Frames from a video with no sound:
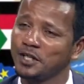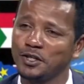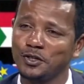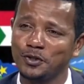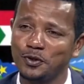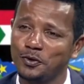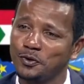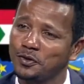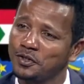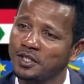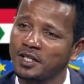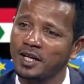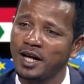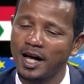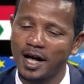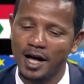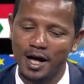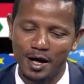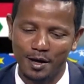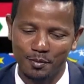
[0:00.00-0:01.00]
issues
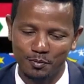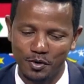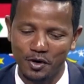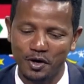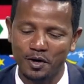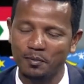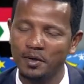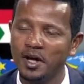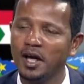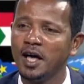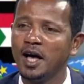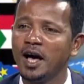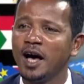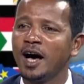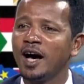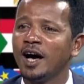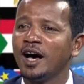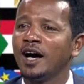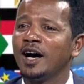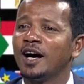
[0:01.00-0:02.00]
more.
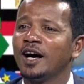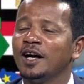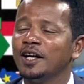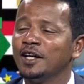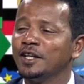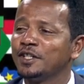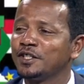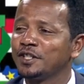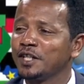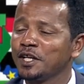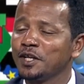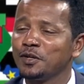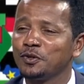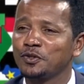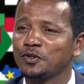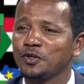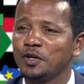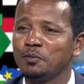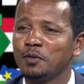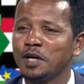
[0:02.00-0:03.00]
Thank you
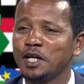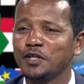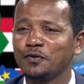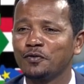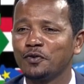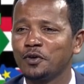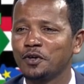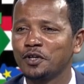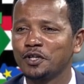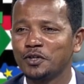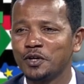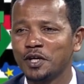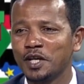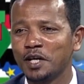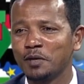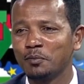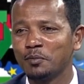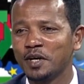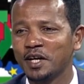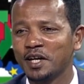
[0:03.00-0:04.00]
so much for
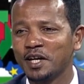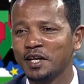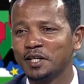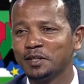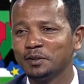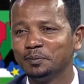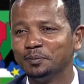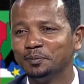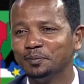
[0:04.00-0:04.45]
joining me again.